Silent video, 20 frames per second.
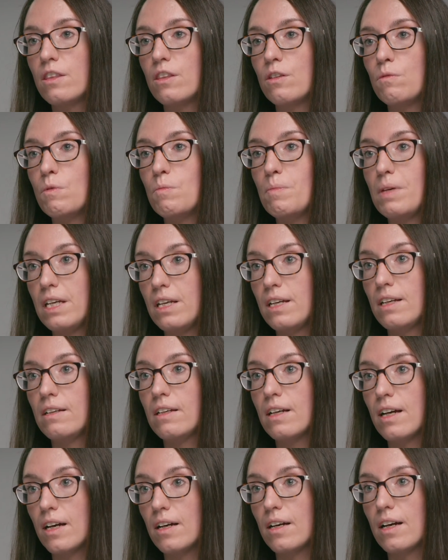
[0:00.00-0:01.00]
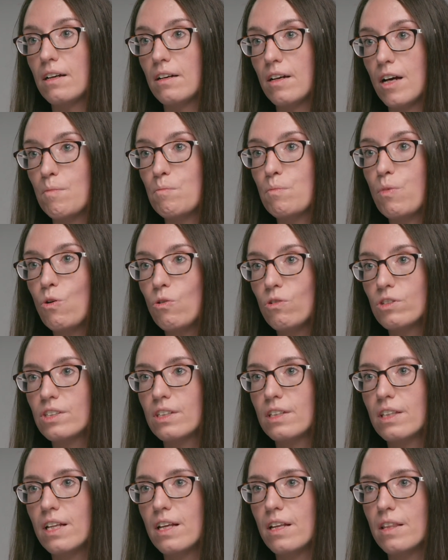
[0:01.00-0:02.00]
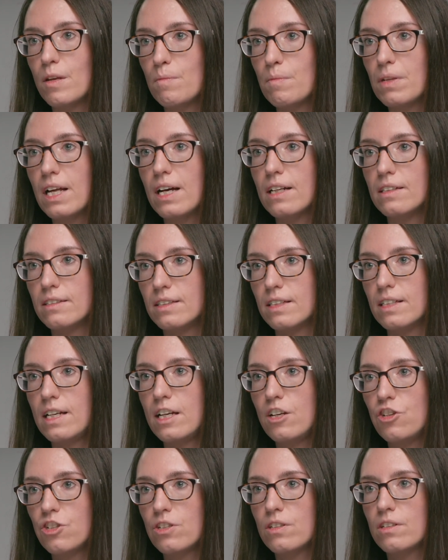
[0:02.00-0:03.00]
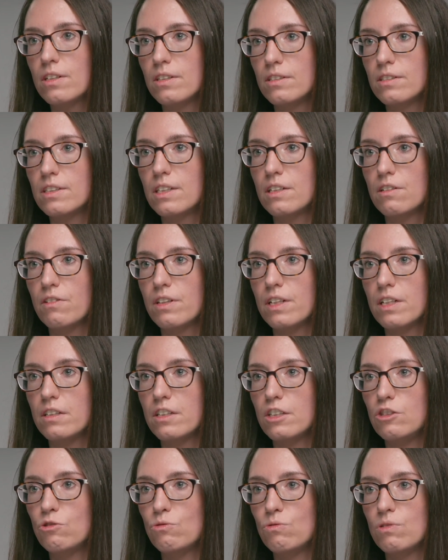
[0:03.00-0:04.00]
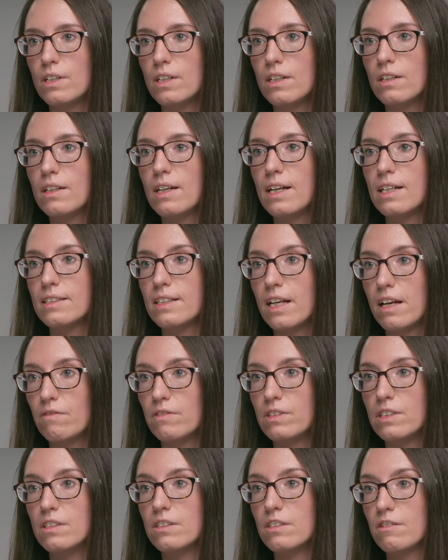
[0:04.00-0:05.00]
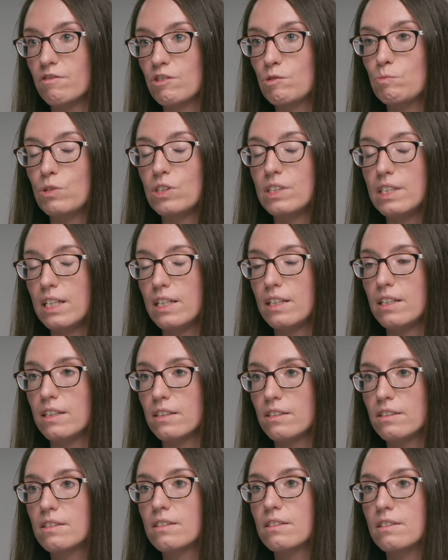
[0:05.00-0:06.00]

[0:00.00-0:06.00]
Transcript: there will be a pause in the planned donation until the donor has evidence of spontaneous